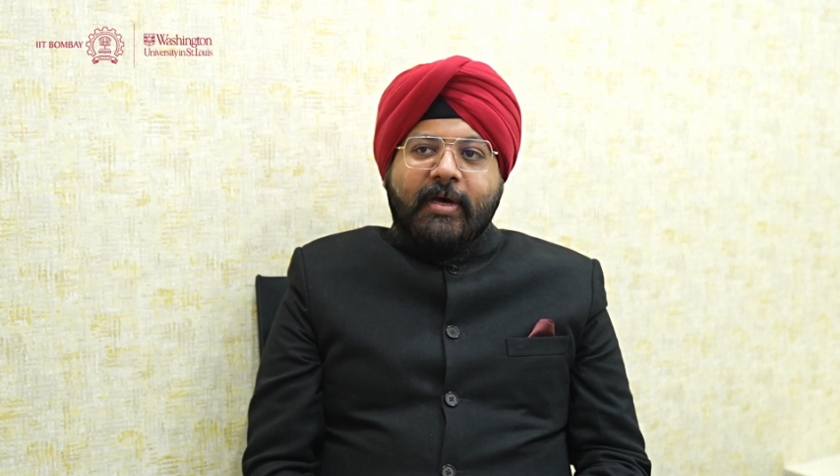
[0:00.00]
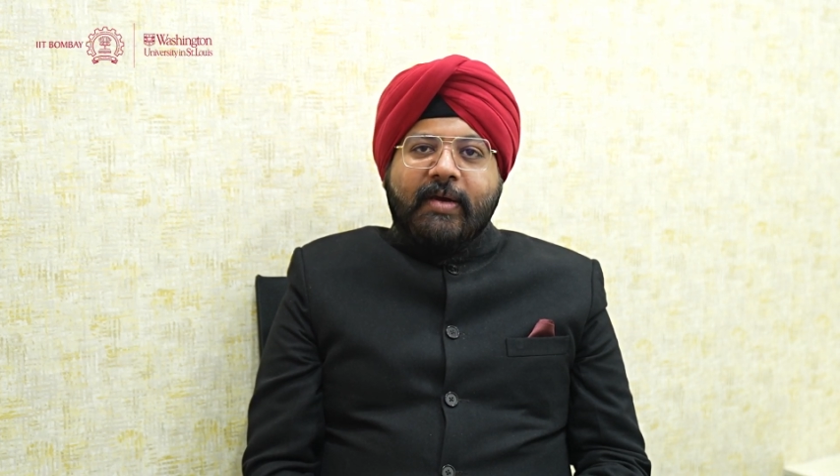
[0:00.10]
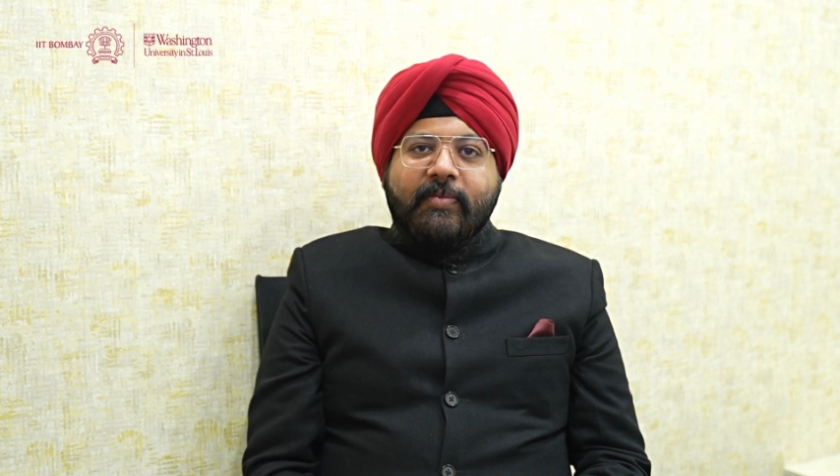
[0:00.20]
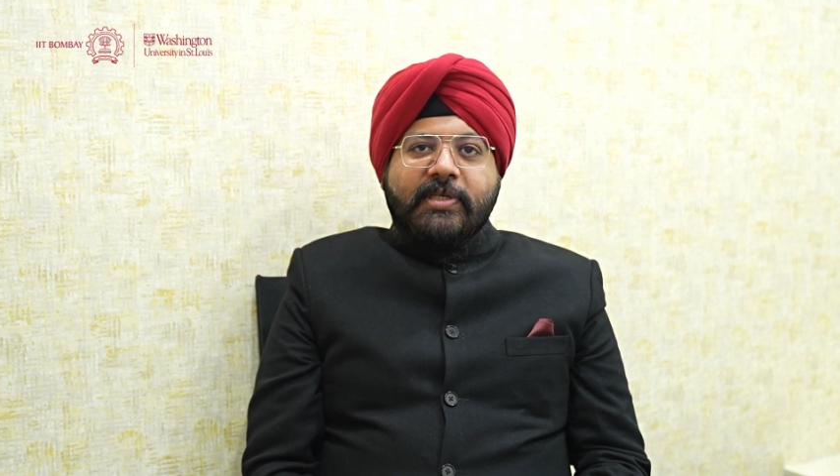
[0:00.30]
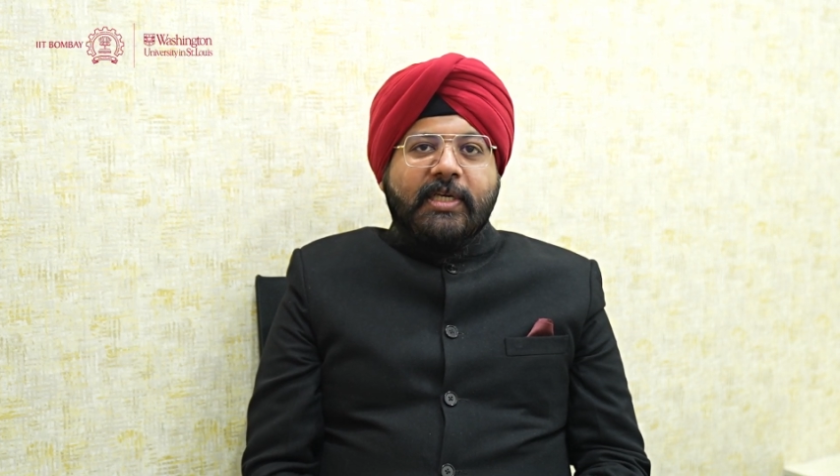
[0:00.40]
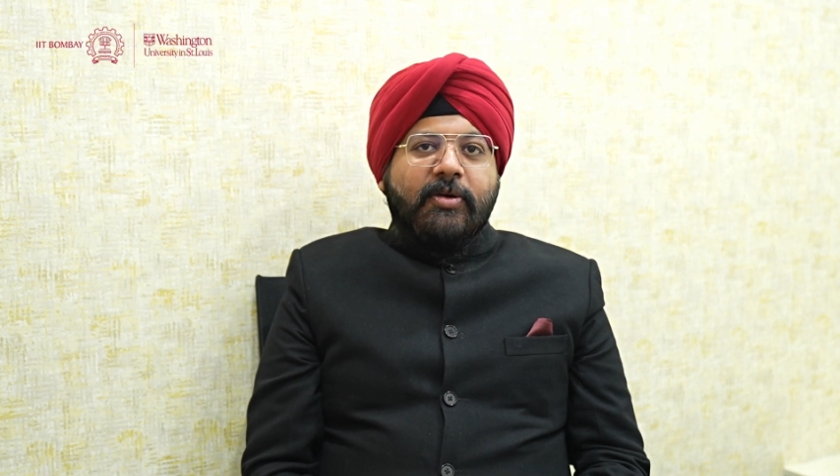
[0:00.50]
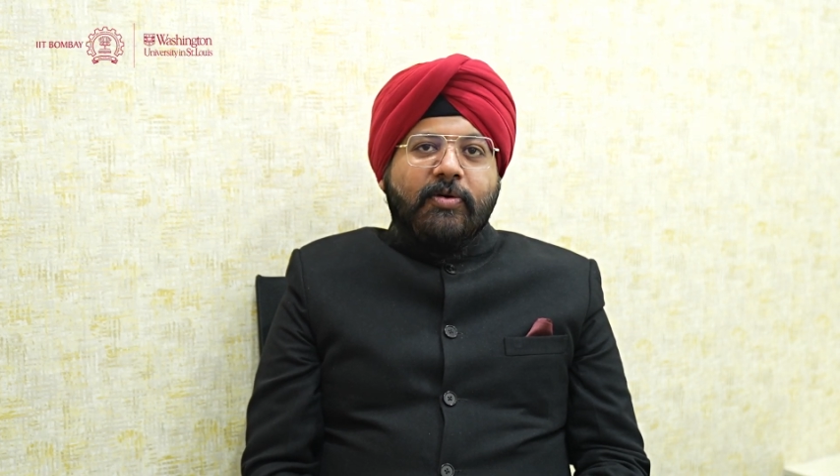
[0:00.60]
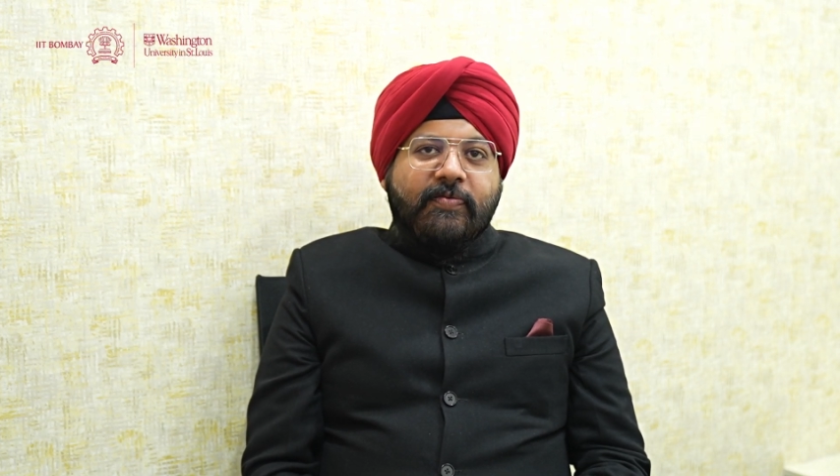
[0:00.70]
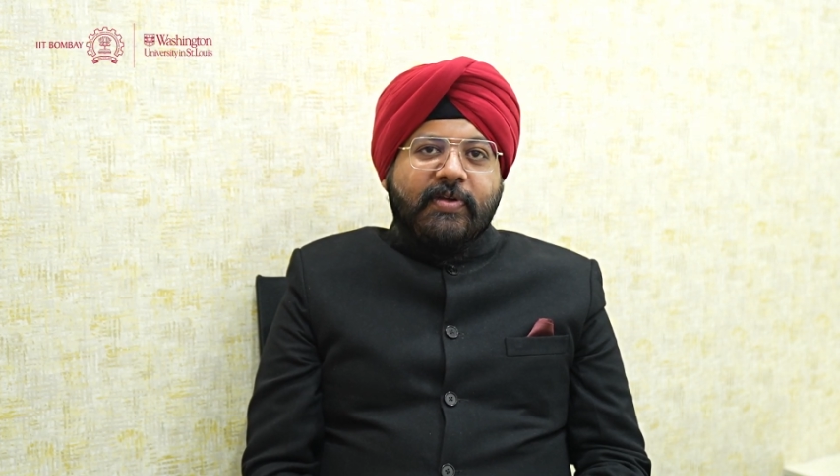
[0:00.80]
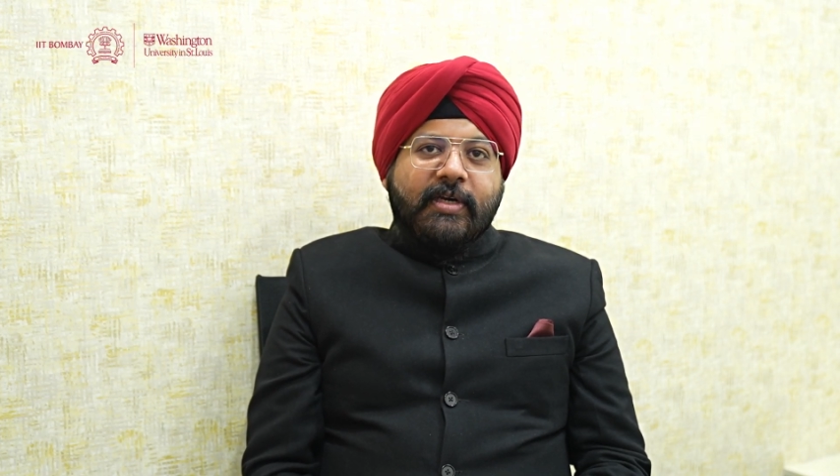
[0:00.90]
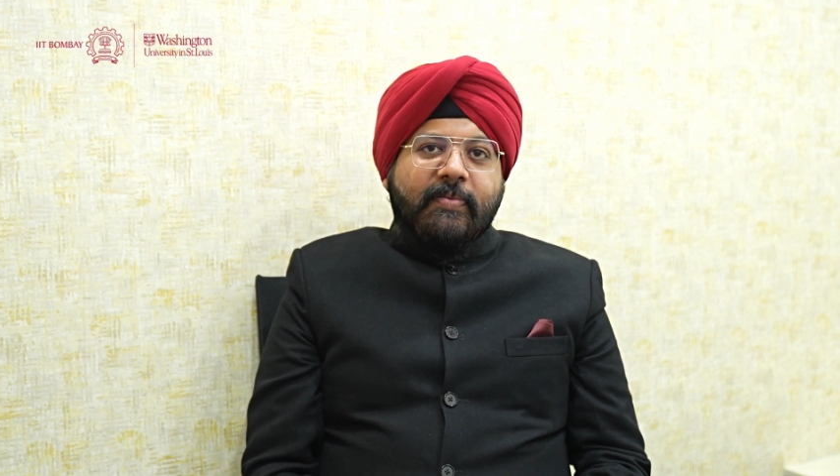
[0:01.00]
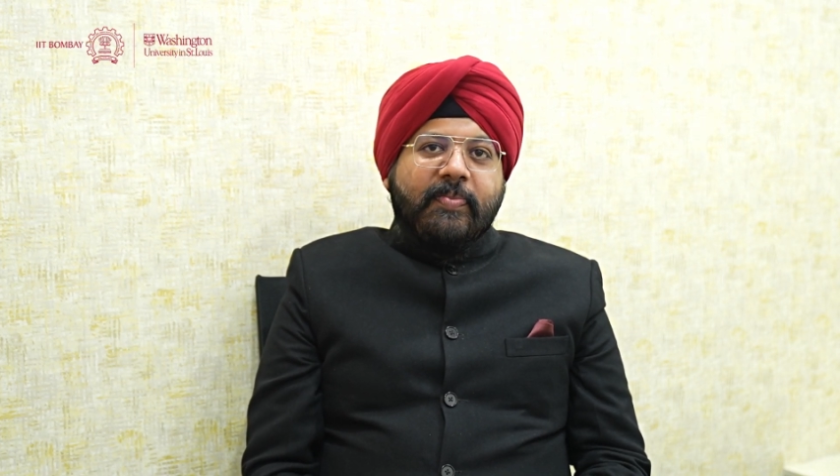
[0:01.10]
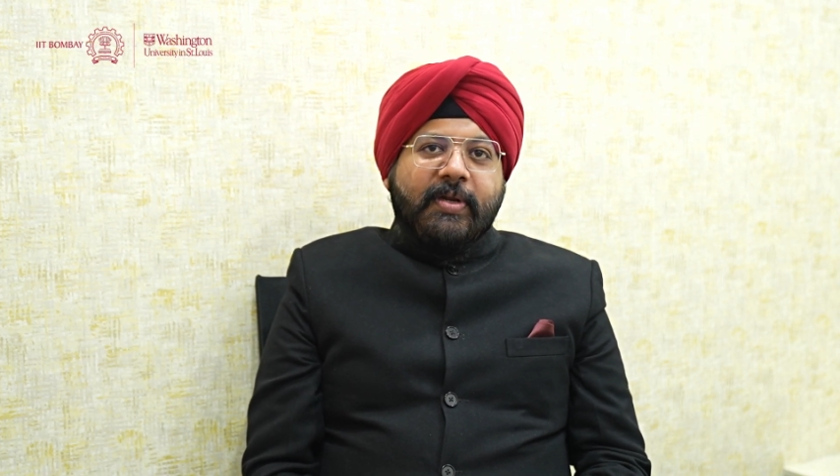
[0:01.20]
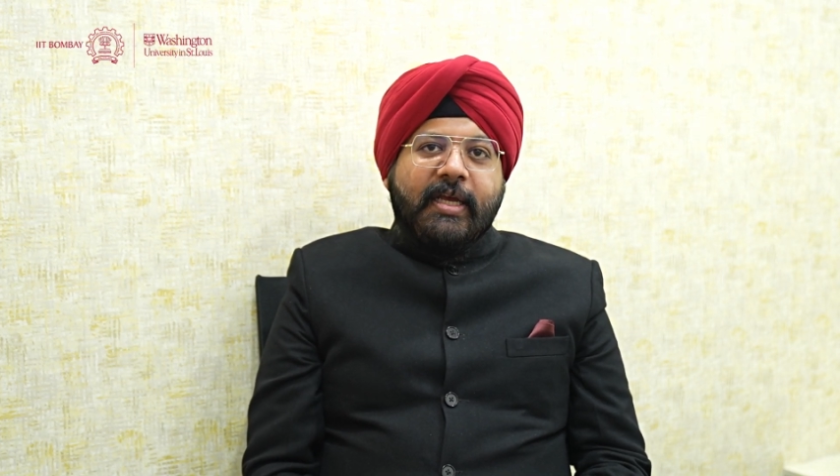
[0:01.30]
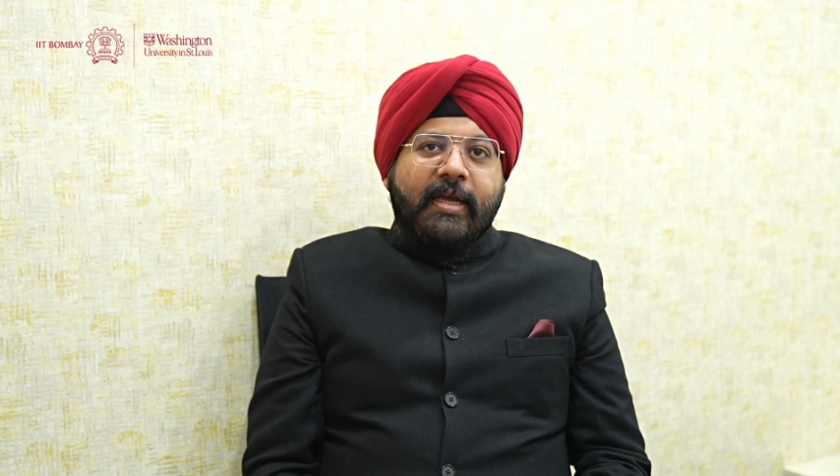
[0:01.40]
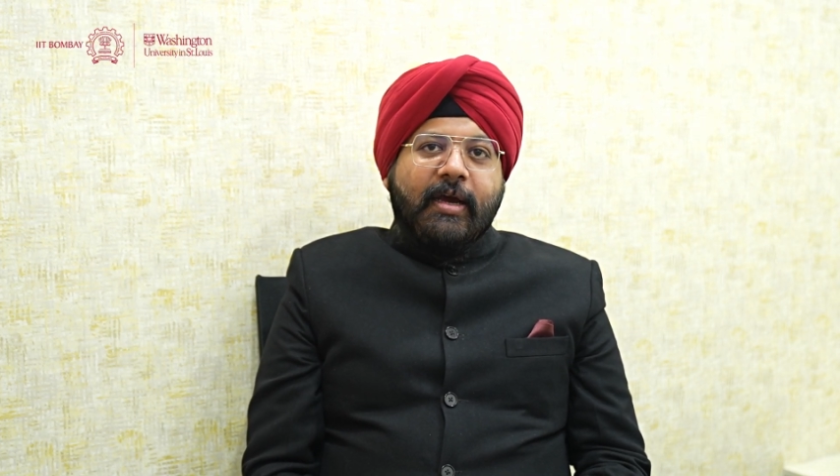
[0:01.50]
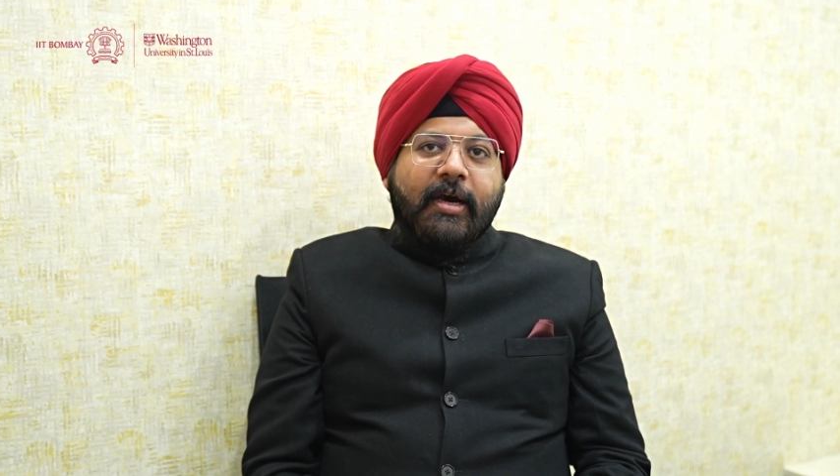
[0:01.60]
I am a CEO of the company.